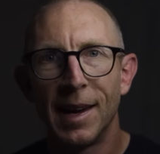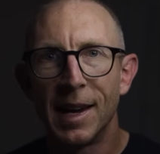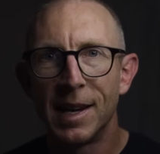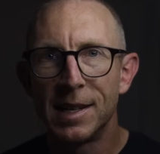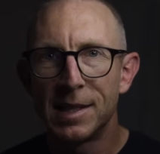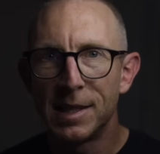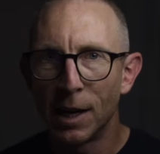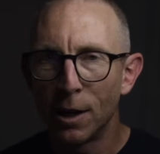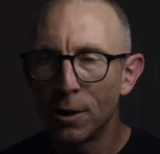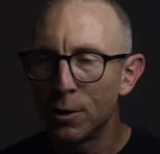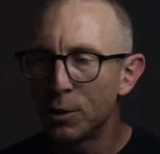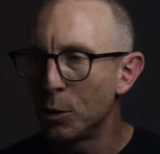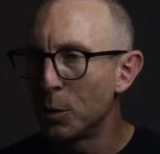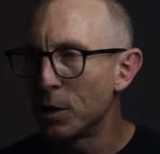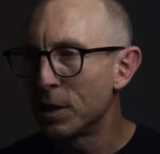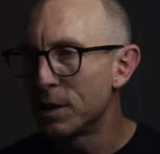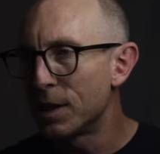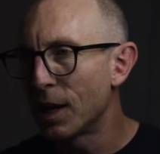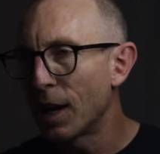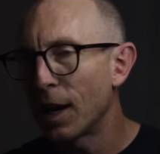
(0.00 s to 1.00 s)
It tells you
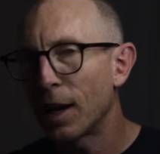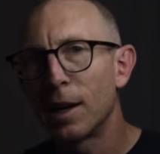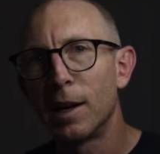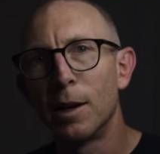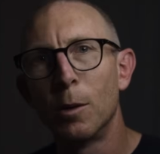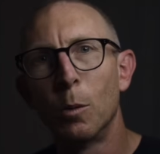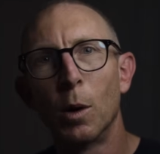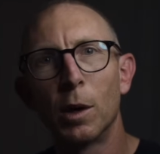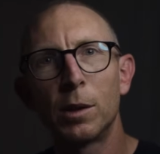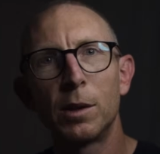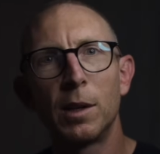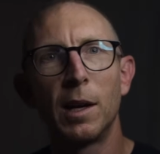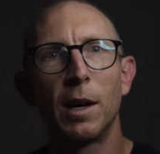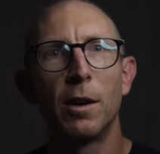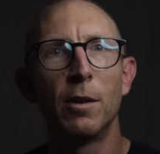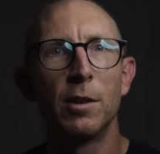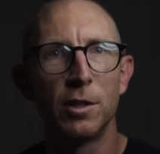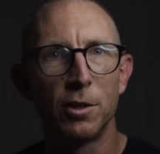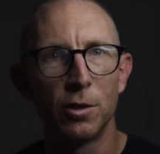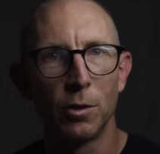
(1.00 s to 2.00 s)
exactly what the
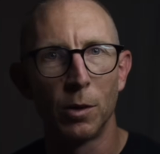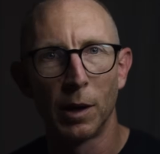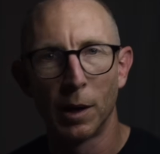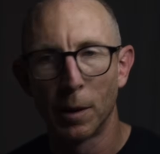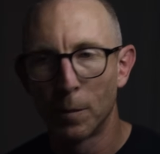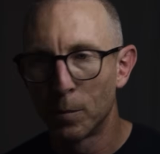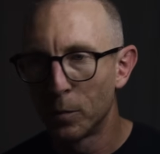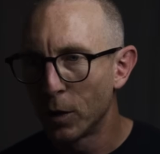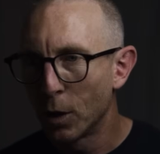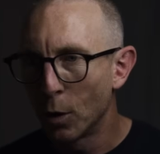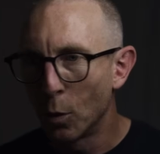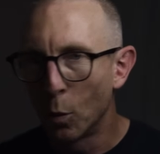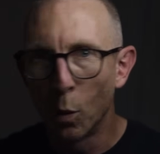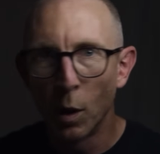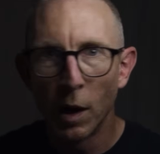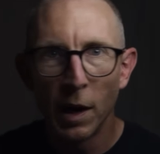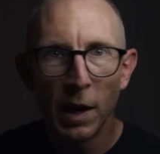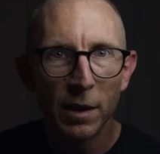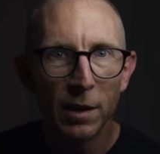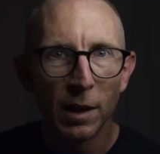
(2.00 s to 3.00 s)
air is doing,
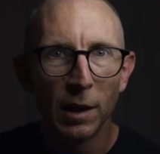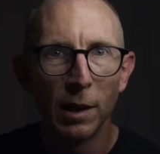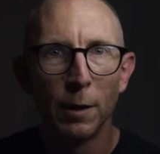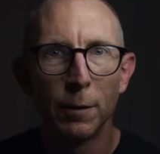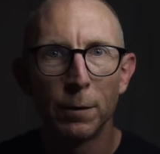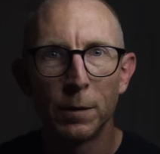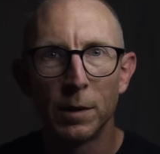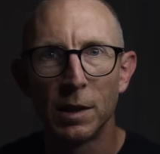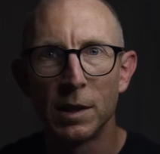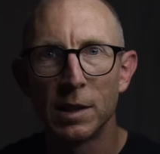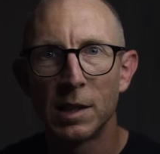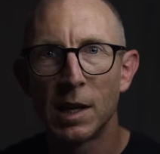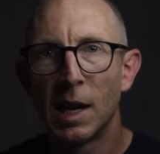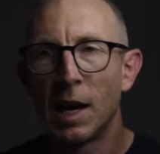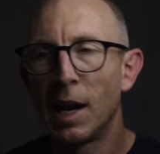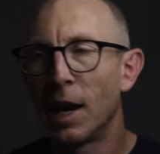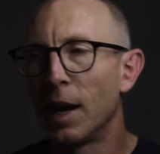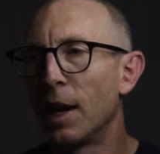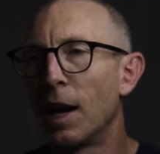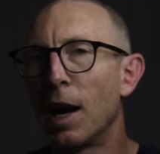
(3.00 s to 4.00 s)
where the lift is,
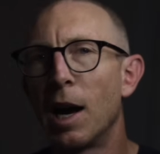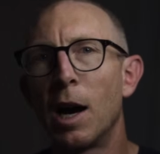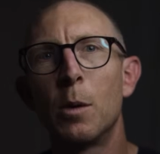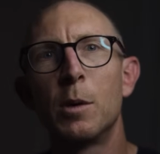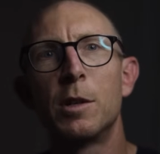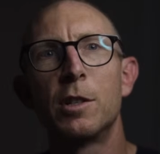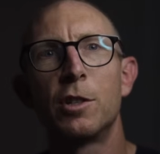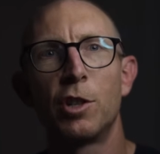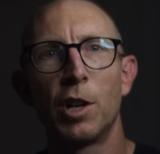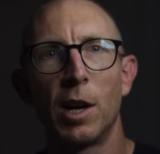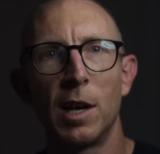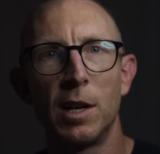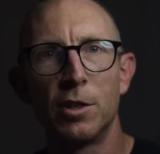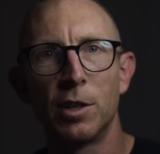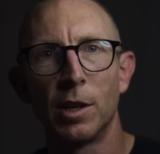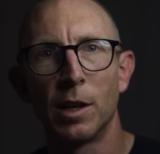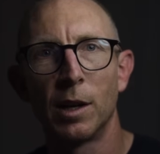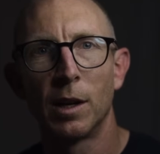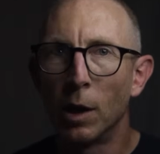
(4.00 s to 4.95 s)
and how it's changing.